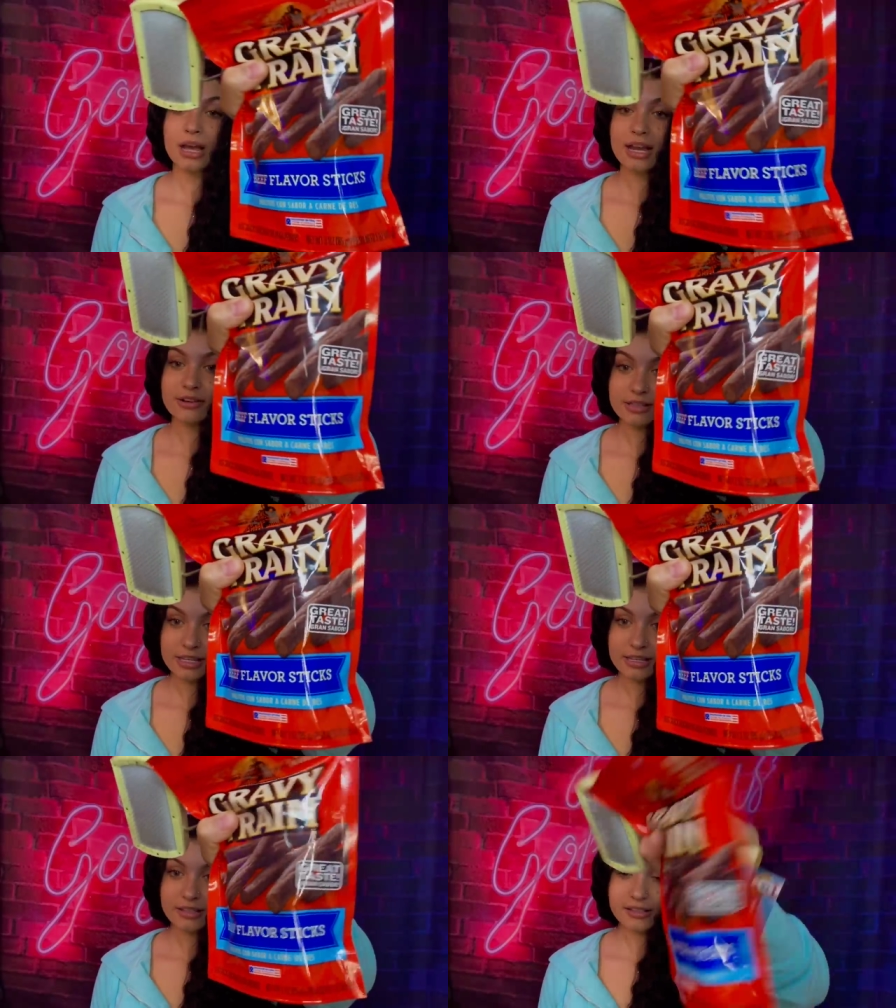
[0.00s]
her
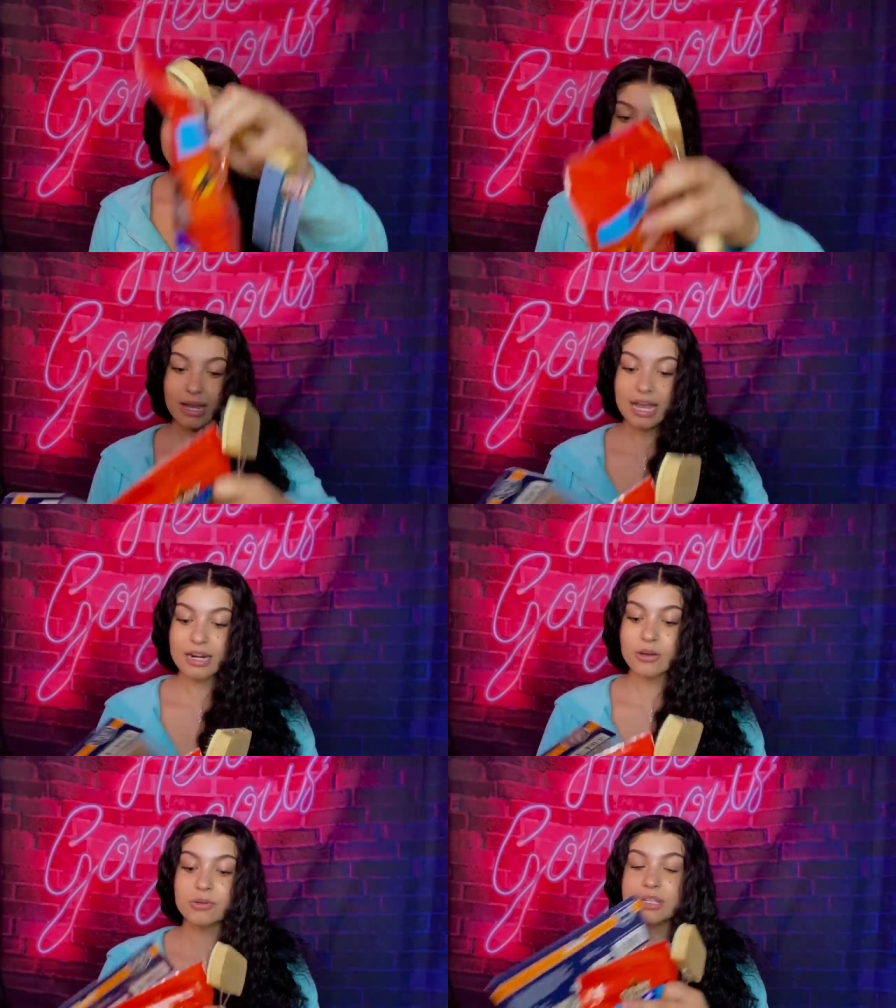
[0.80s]
these. So I kind
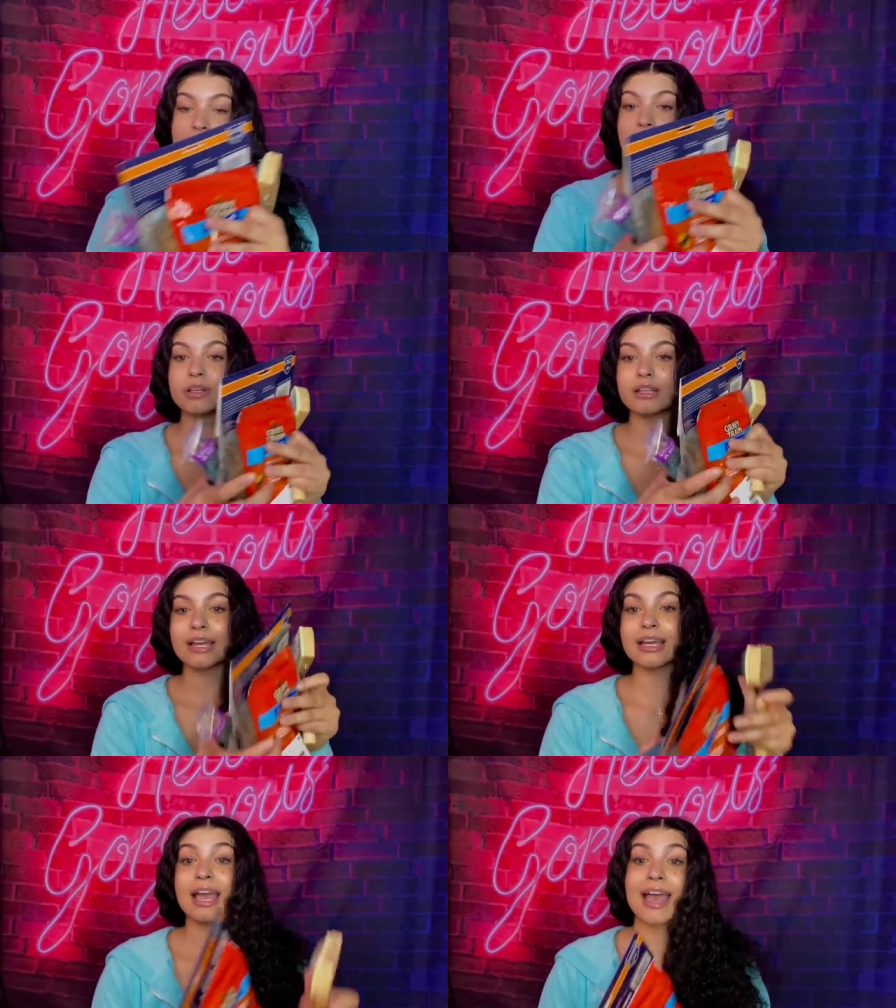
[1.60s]
of OD'd, but
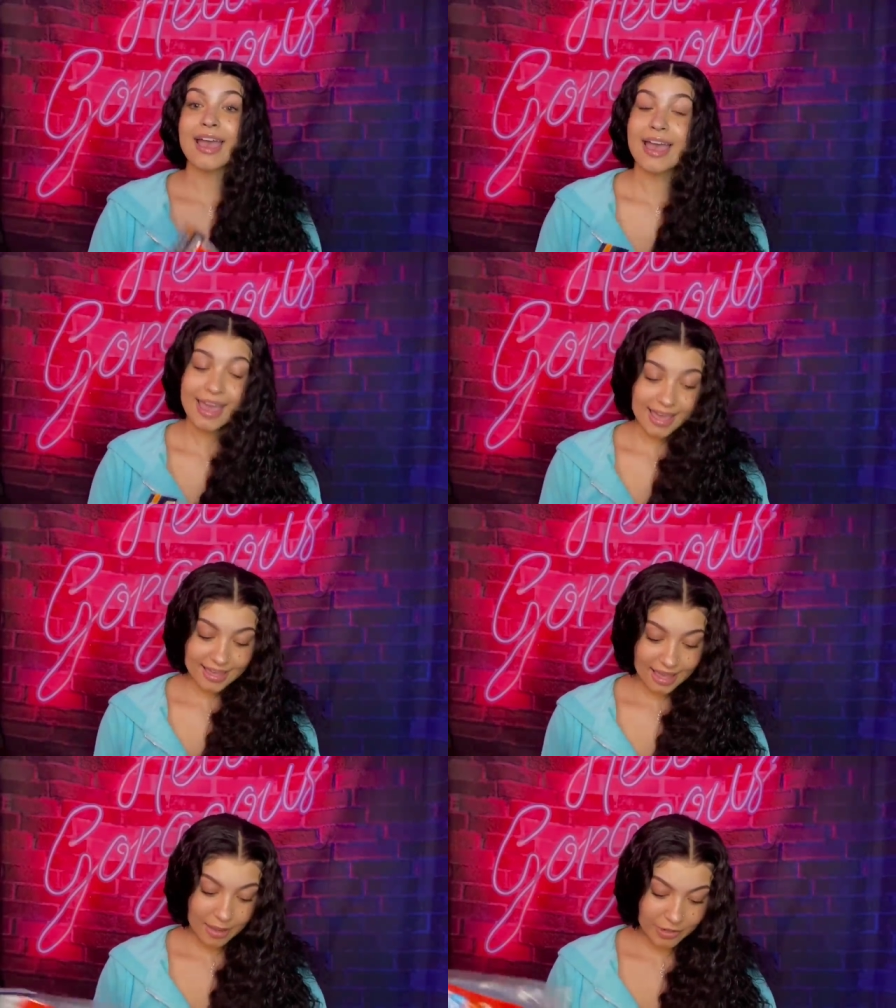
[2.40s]
like,
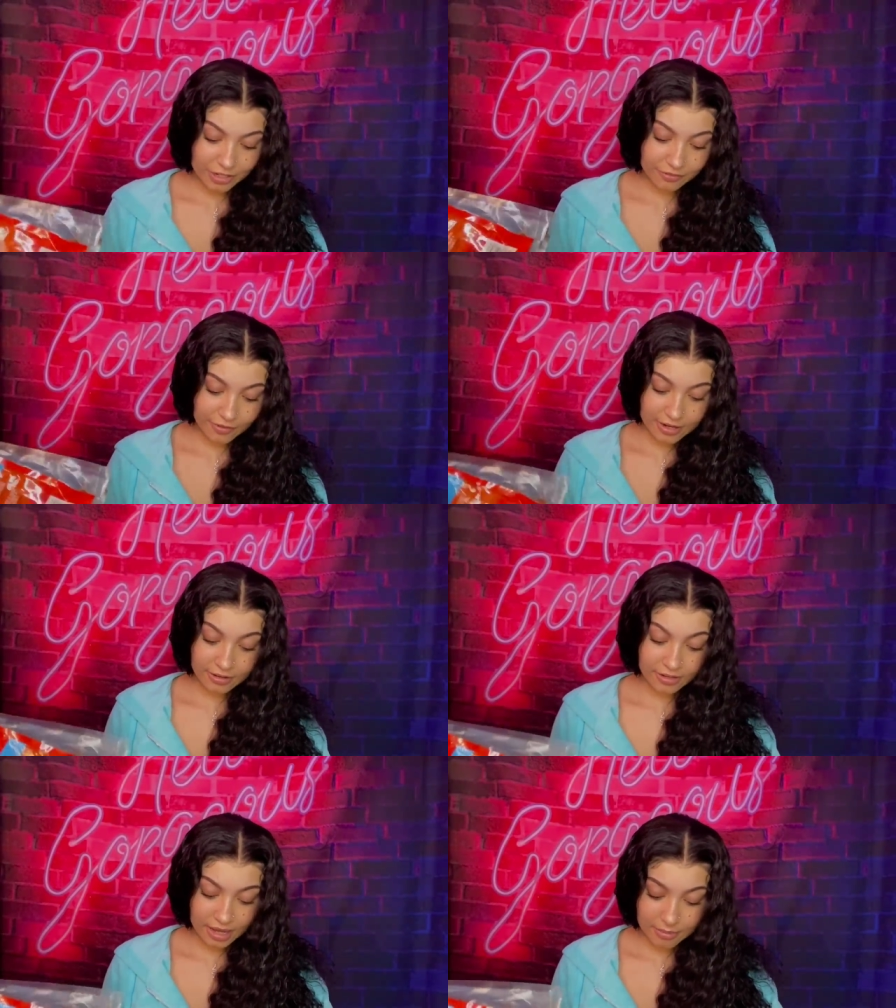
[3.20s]
hey, I'm a good friend.
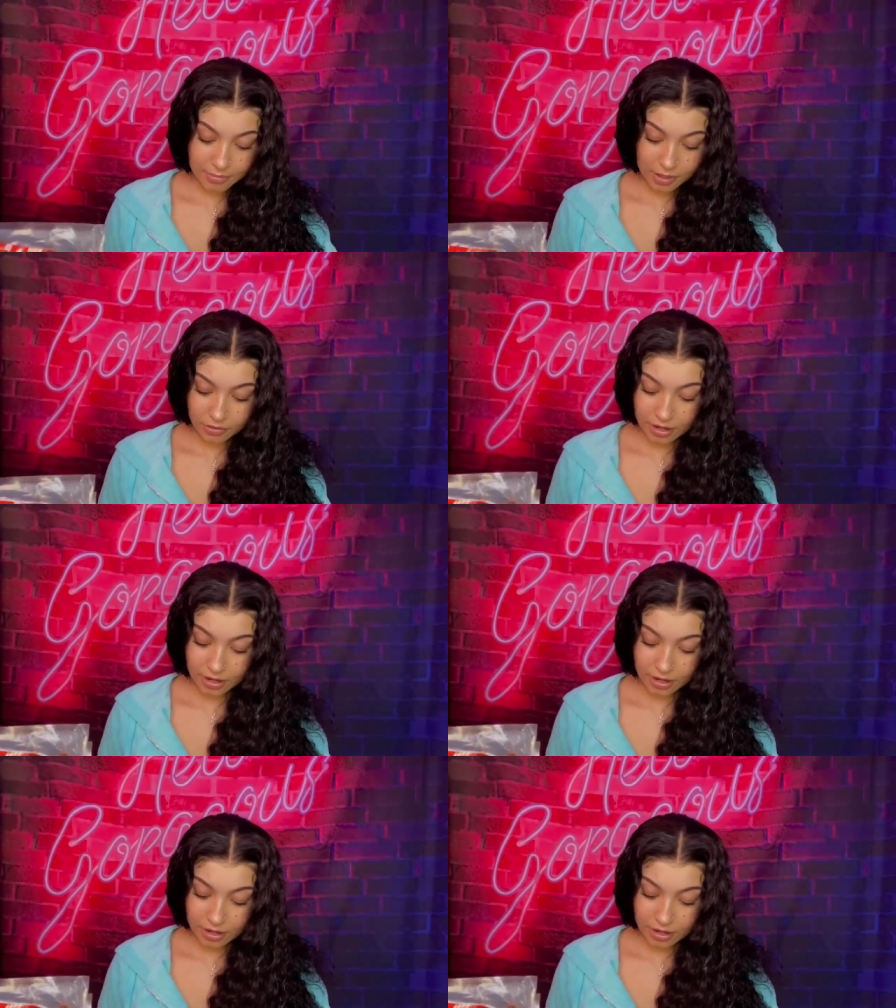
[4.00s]
I'm a great